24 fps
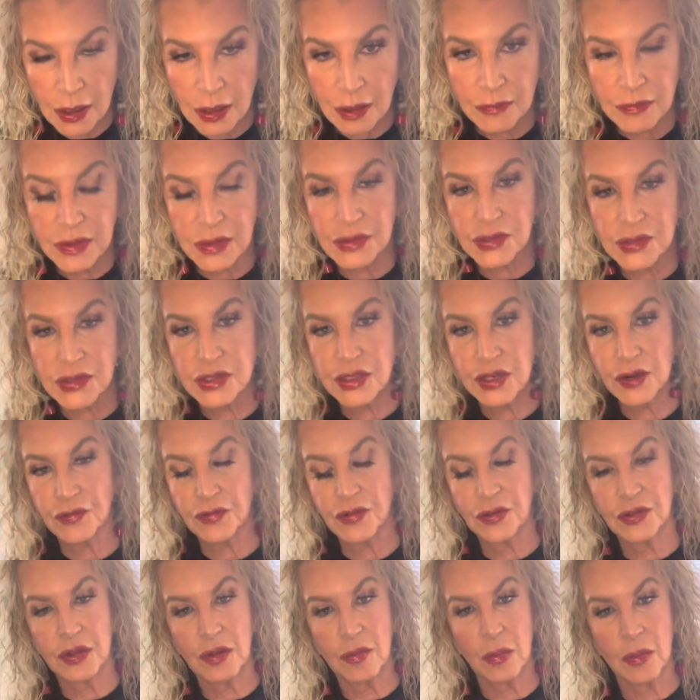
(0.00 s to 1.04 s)
that's
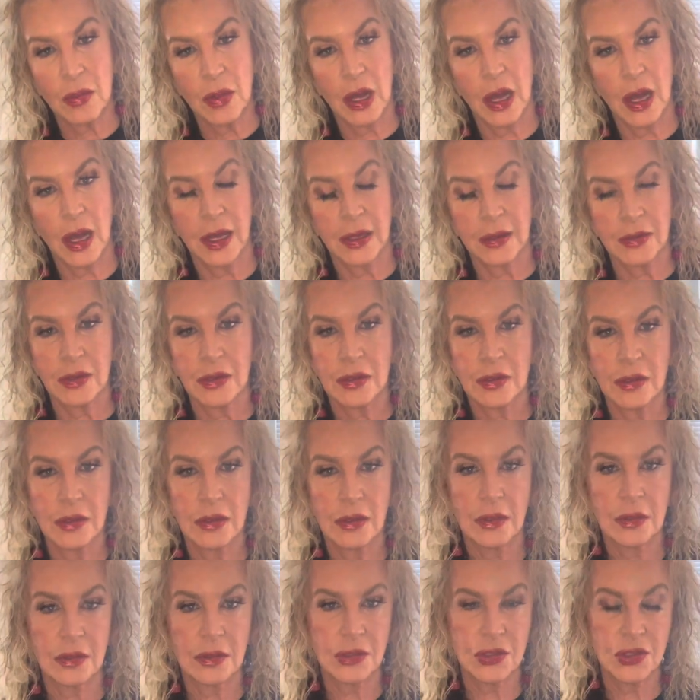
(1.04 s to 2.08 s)
different than mine,
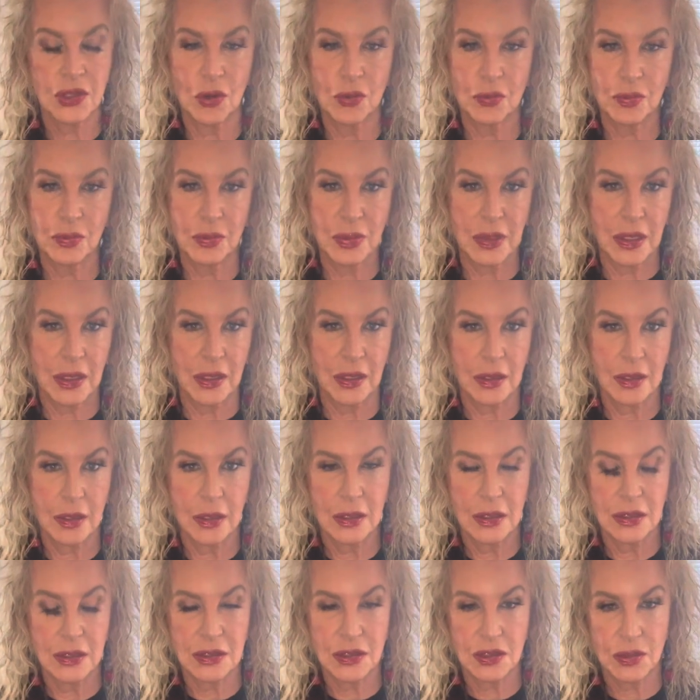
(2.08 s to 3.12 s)
don't be
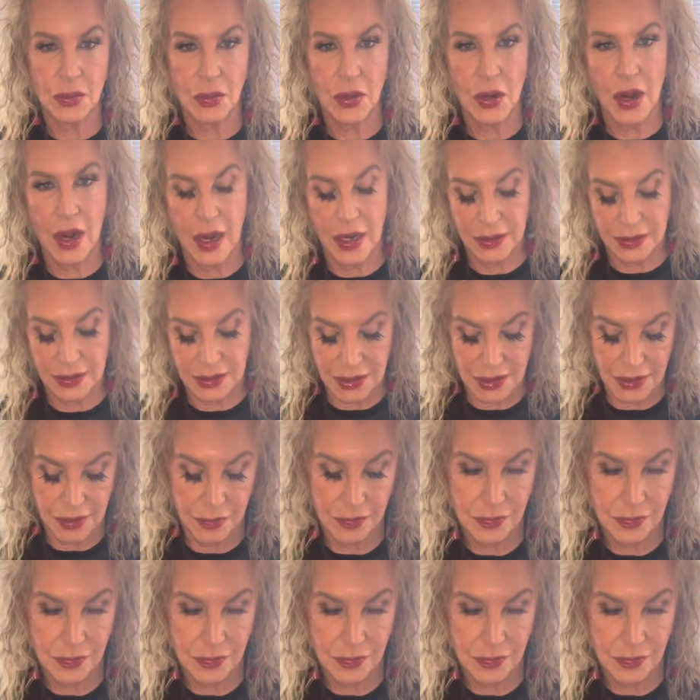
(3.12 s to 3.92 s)
surprised.